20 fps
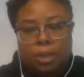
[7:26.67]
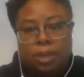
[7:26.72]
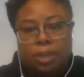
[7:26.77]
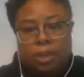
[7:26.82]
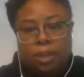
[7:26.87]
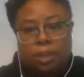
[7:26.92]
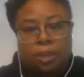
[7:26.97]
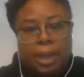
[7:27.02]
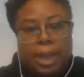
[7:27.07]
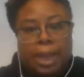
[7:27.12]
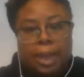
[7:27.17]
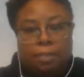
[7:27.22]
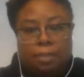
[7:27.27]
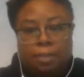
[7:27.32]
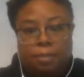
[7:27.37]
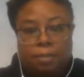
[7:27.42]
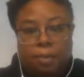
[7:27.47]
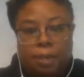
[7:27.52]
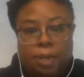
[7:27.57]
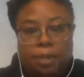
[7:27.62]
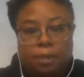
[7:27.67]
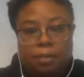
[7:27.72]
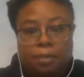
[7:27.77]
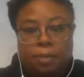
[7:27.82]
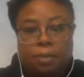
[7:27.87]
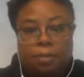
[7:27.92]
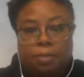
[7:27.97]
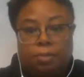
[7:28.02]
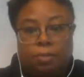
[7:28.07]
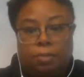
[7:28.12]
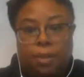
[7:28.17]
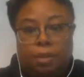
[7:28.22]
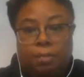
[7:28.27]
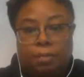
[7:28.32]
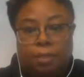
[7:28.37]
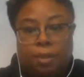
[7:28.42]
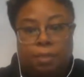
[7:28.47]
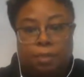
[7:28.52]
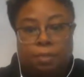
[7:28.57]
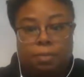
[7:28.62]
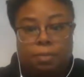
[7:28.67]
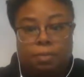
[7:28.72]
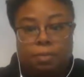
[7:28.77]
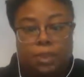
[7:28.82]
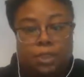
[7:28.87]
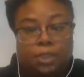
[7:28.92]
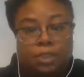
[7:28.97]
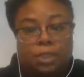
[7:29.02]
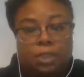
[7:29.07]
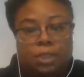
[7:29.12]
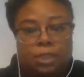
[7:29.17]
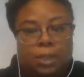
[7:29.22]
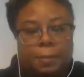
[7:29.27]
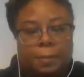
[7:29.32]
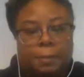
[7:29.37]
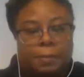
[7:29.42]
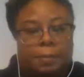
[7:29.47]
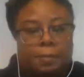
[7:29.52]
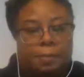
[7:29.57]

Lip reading: You don't have to be in front of them physically.